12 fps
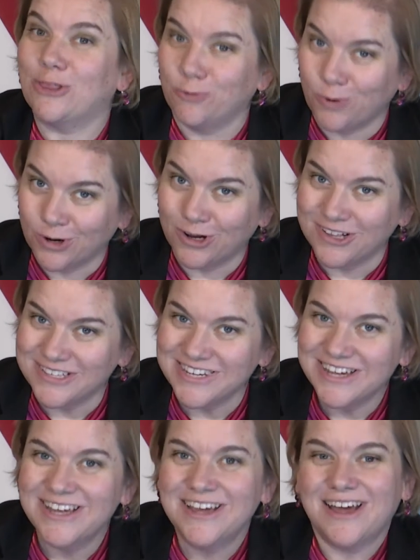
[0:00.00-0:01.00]
the world
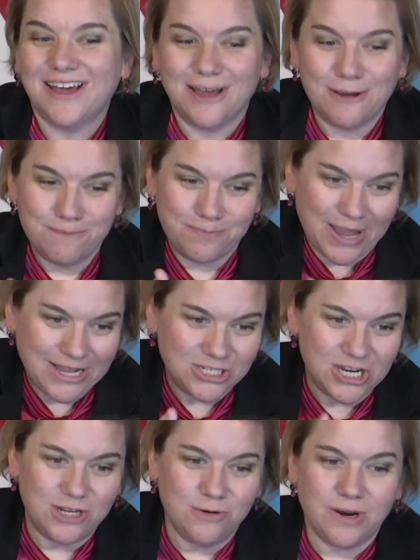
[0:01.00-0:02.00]
by
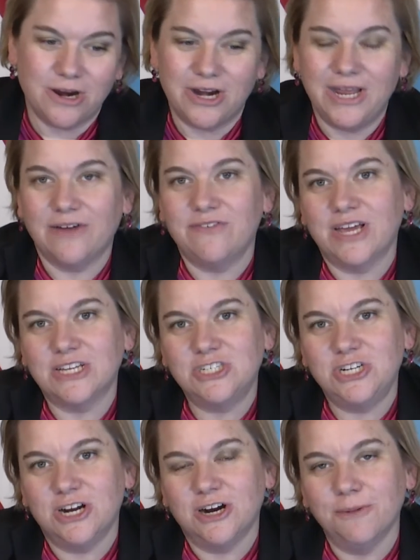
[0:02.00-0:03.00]
January of next
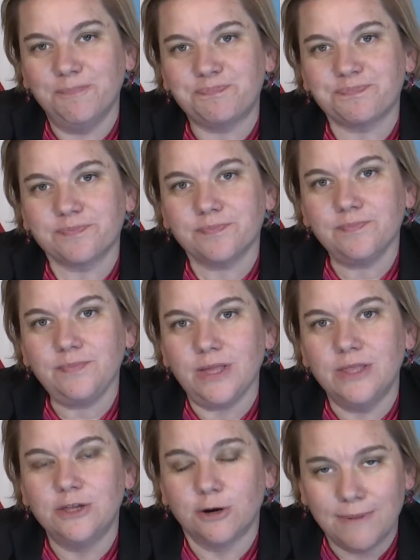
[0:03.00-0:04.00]
year,
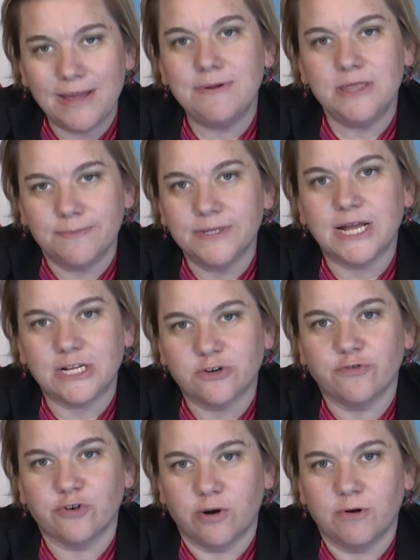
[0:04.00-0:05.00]
there may be the potential
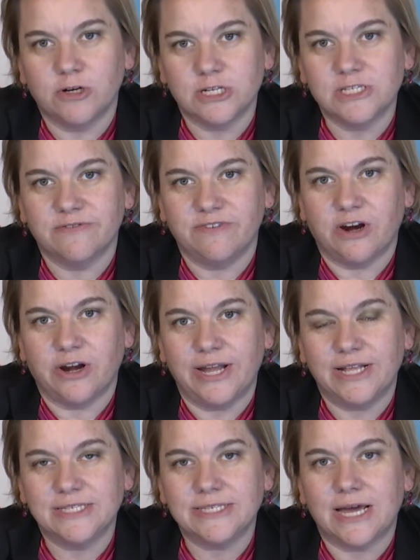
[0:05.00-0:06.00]
for emergence of
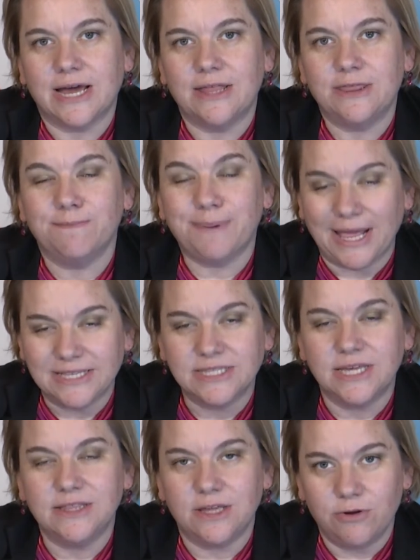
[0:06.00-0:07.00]
variants. The best
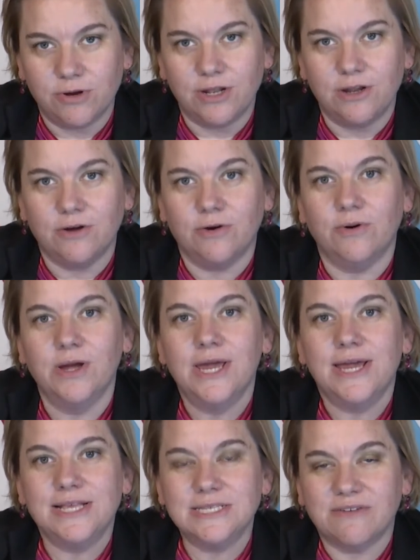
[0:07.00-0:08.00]
thing that you can do
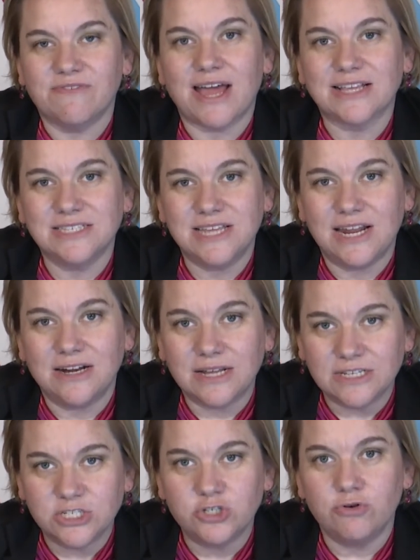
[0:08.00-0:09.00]
is get vaccinated
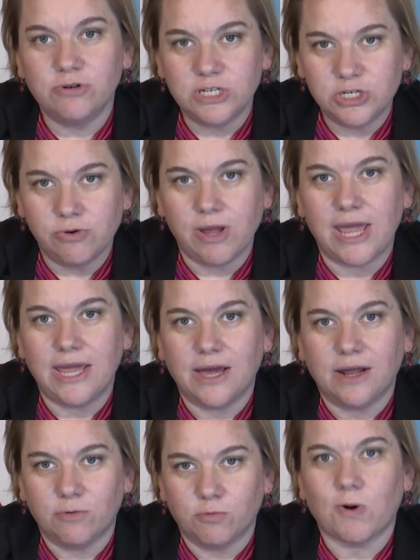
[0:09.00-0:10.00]
as soon as you
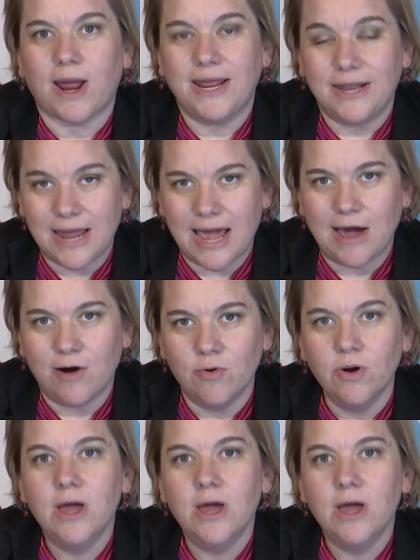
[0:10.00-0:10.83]
can right now,